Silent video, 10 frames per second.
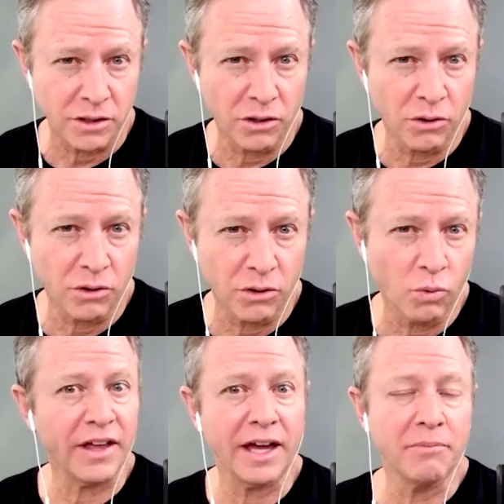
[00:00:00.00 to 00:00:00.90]
So
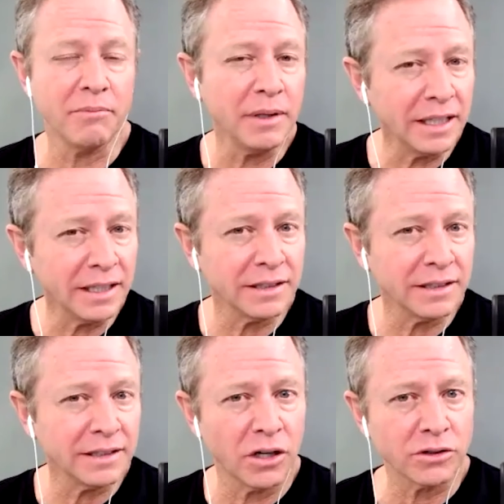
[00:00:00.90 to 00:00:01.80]
what that
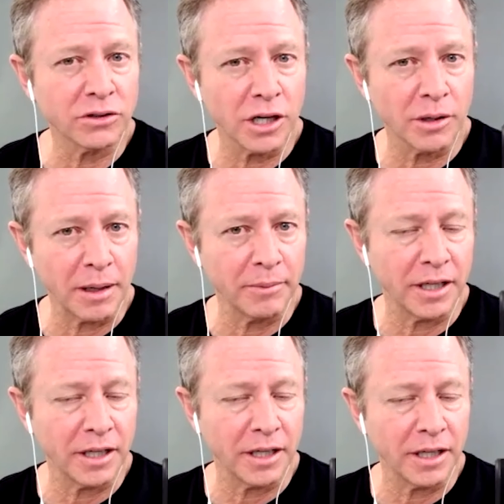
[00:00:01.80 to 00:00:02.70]
means long term,
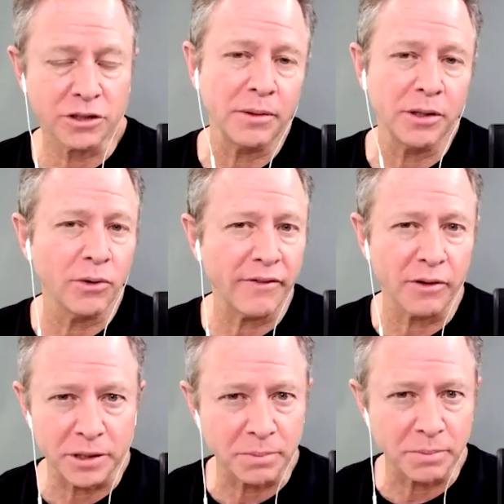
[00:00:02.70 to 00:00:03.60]
I'm not sure. Maybe you
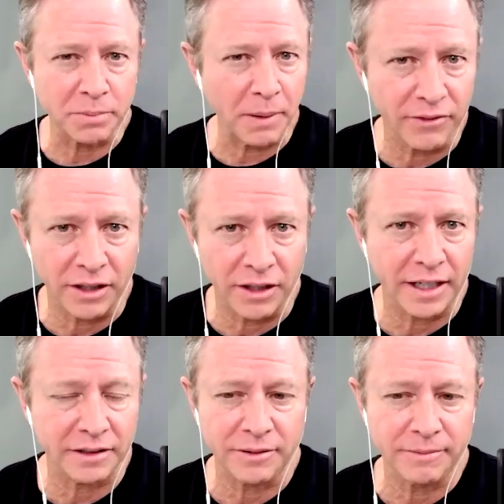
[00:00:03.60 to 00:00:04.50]
have a perspective on
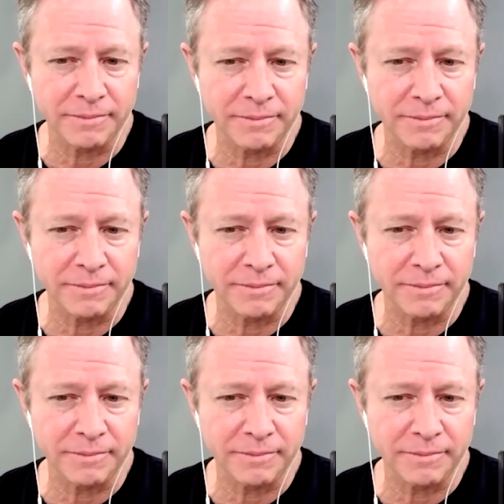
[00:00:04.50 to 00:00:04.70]
that.